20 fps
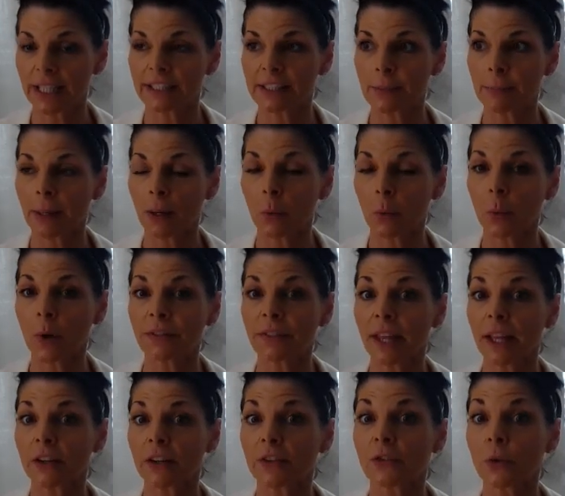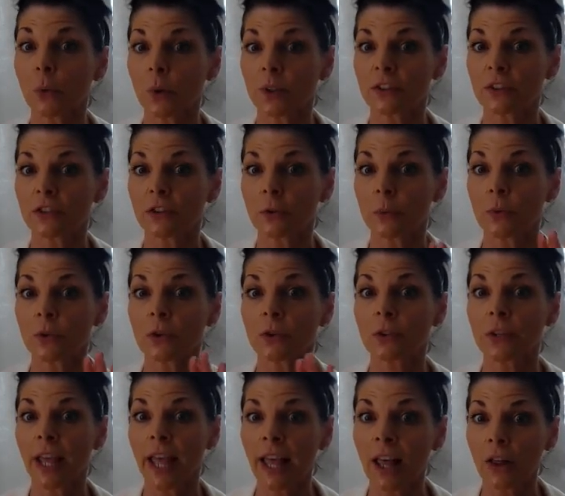It's about what that affords you:
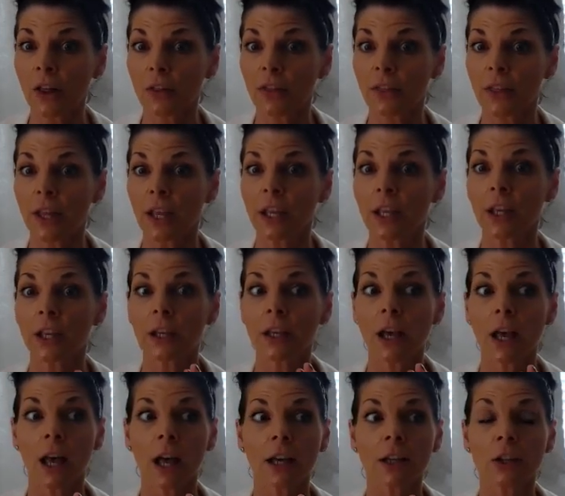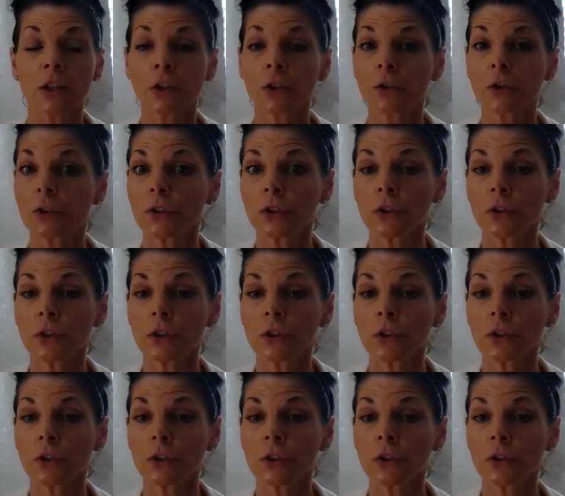good health, good